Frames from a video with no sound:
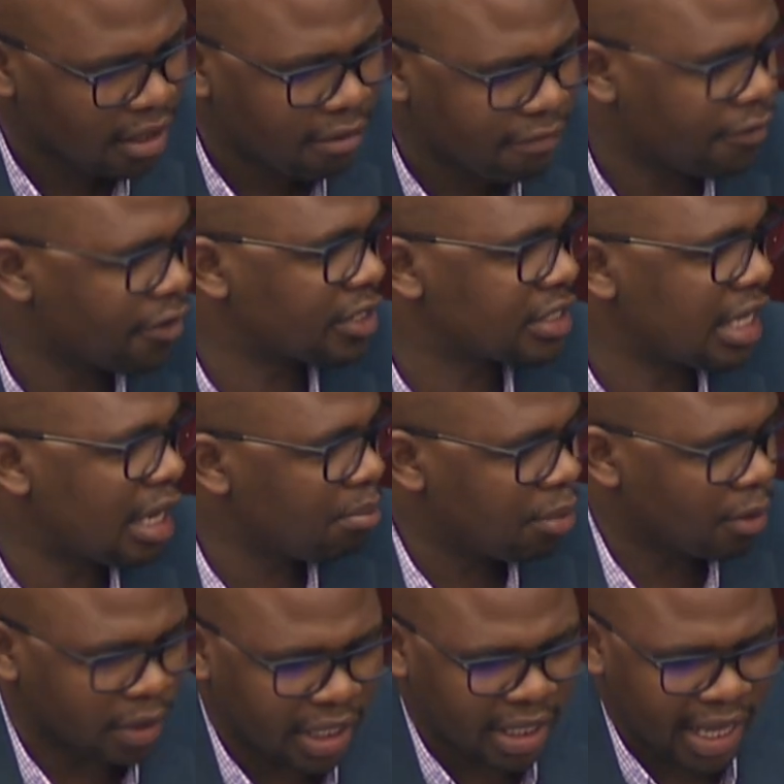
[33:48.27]
For
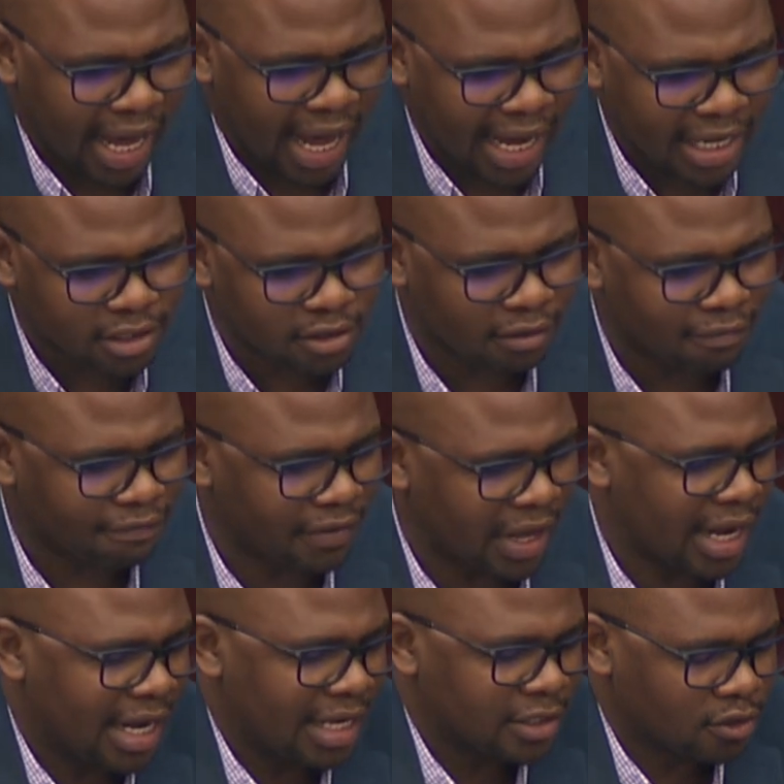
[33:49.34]
example, in the eyes of a
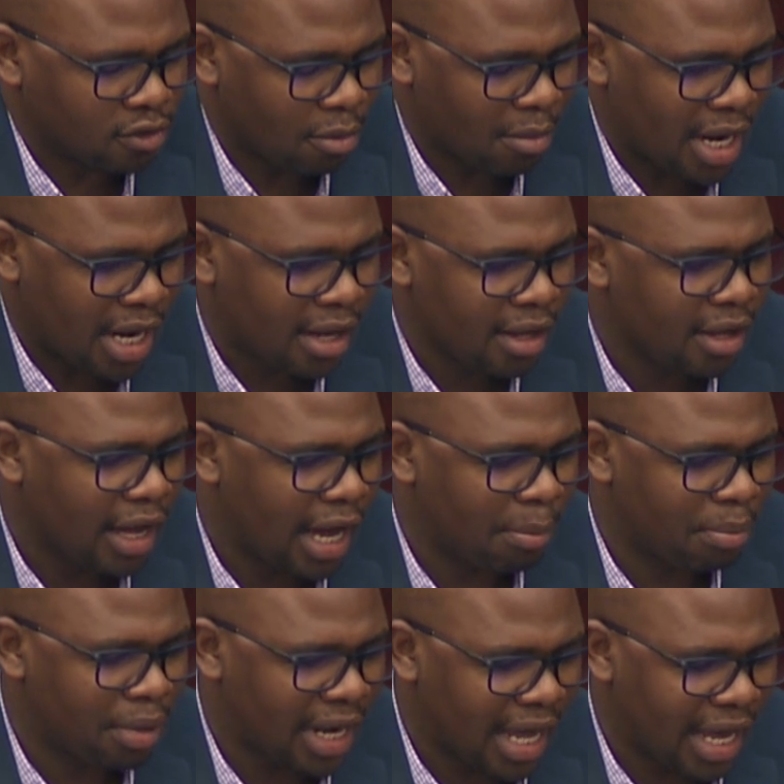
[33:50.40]
customer
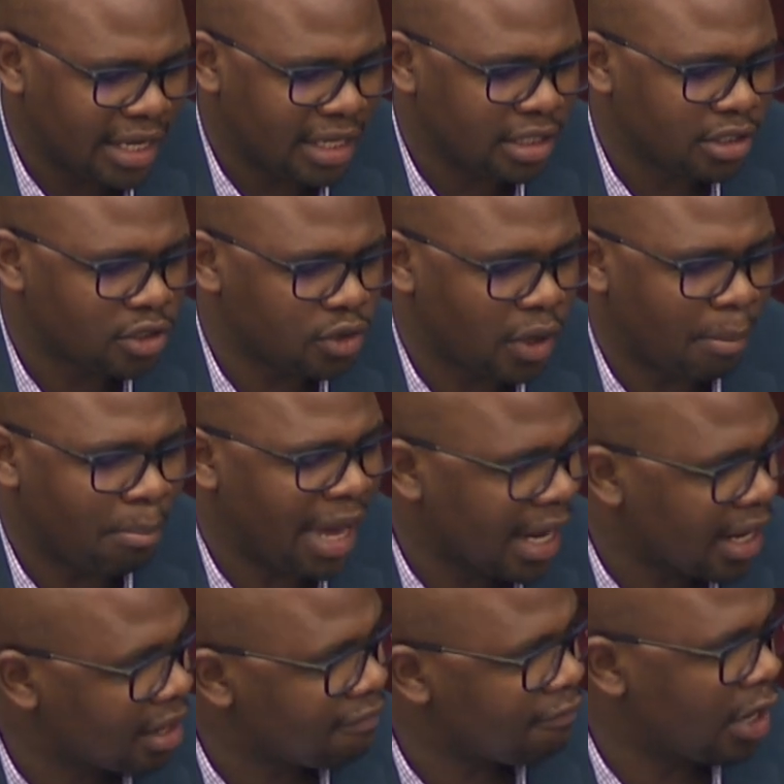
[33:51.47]
applying to a
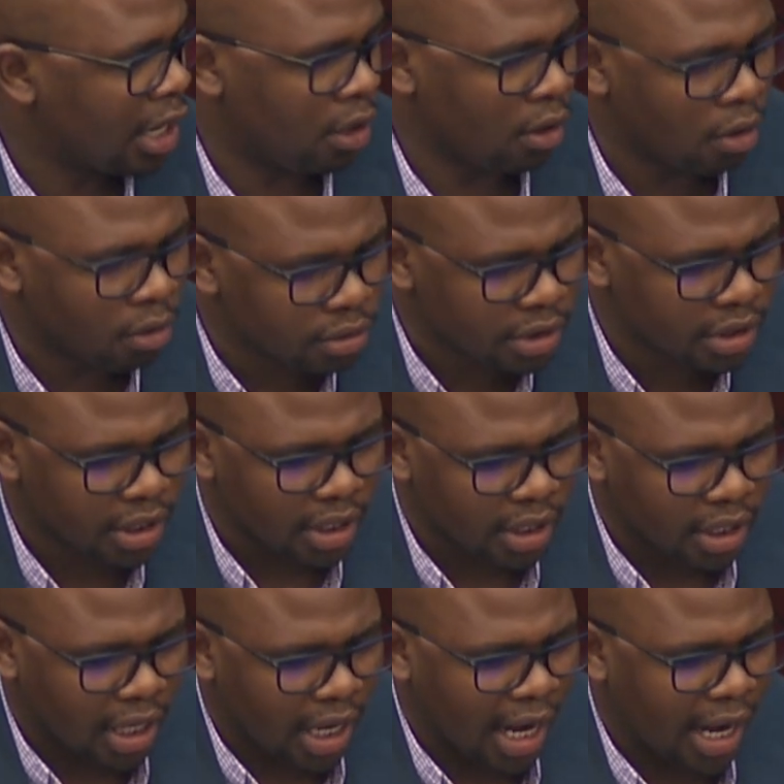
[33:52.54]
bank for a loan,
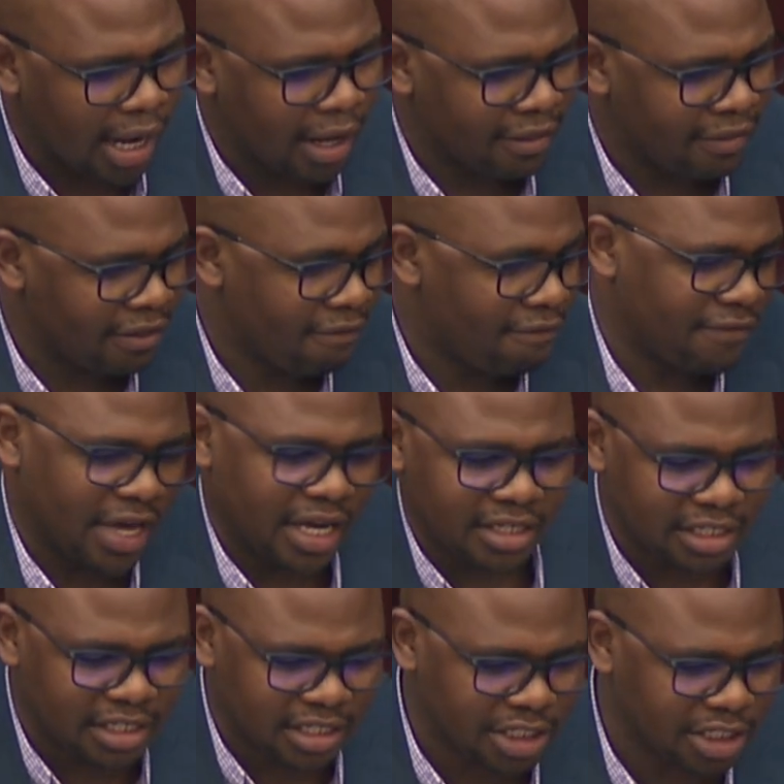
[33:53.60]
The fair
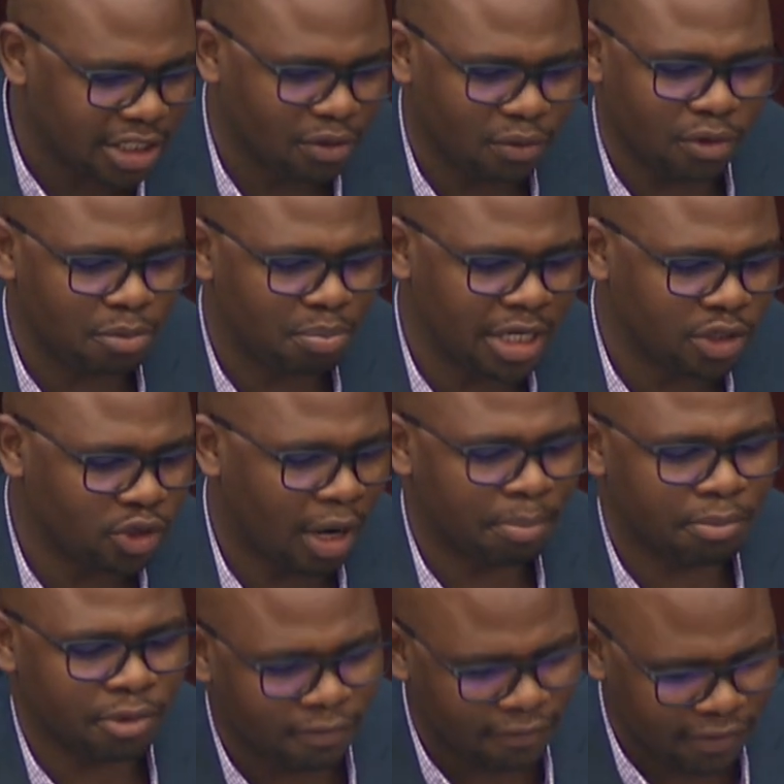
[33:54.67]
decision would be to
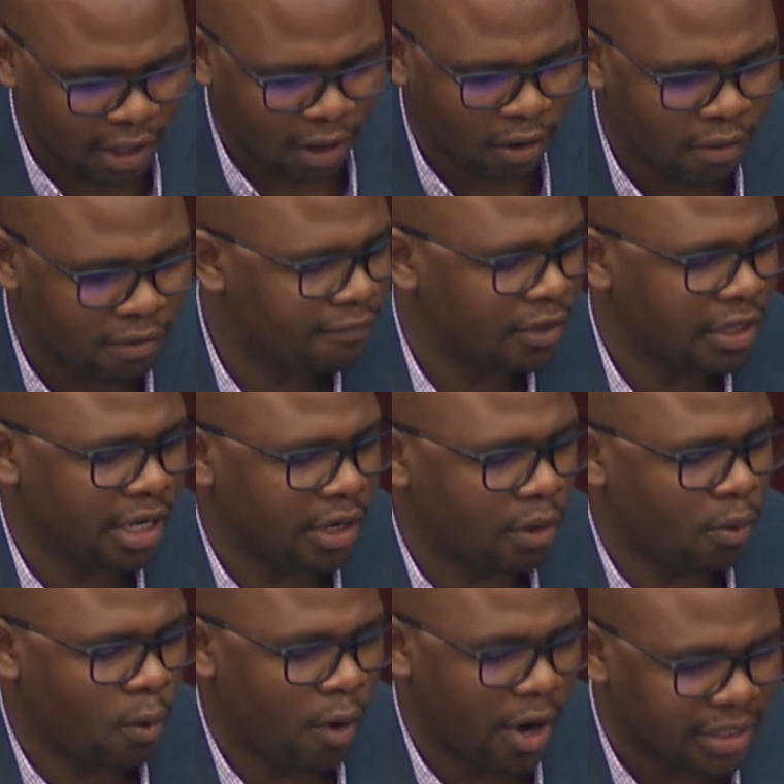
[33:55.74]
approve the loan for the
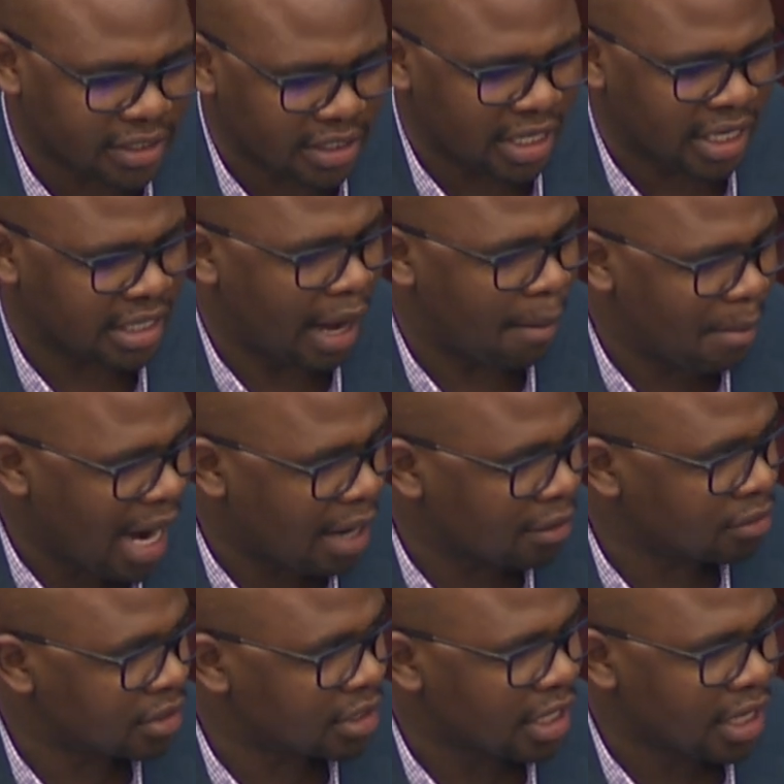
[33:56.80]
requested
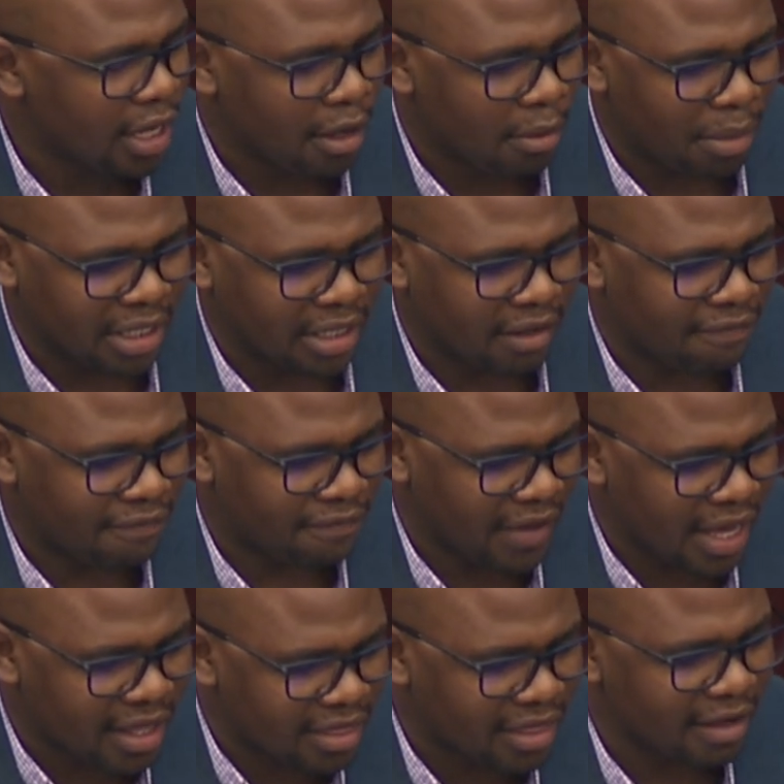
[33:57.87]
amount, but the
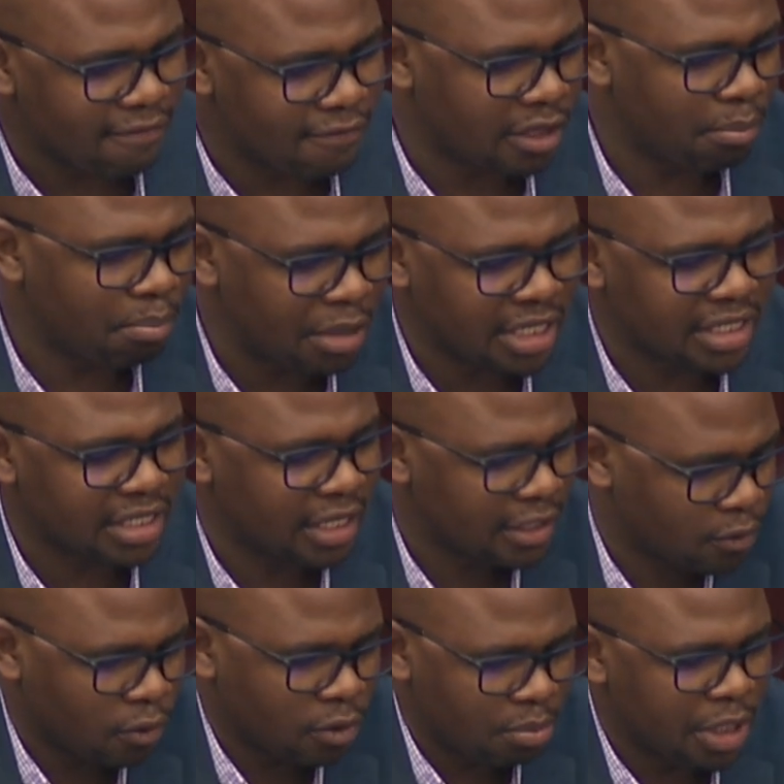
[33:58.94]
fair thing for the
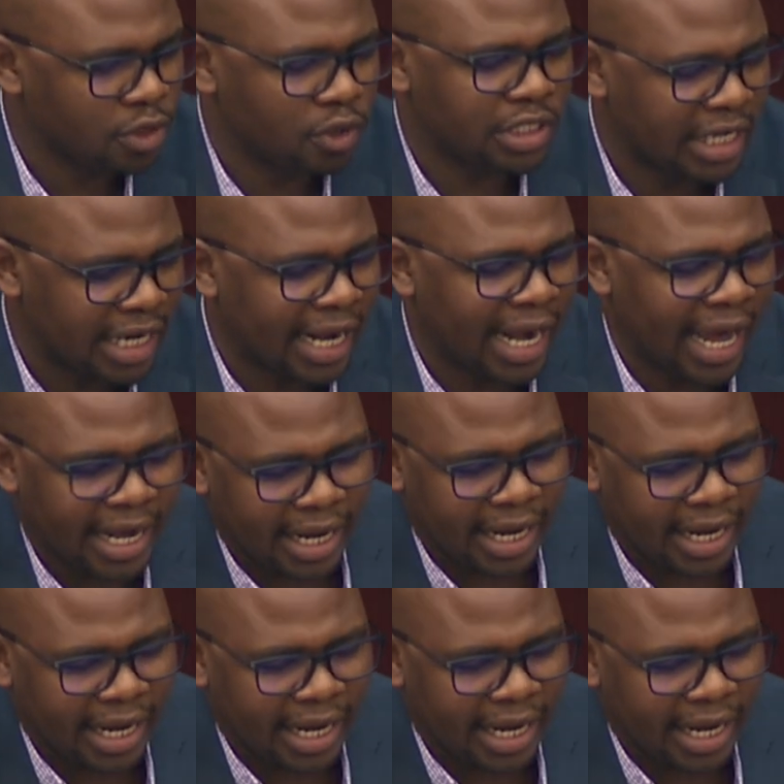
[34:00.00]
business would be to decline a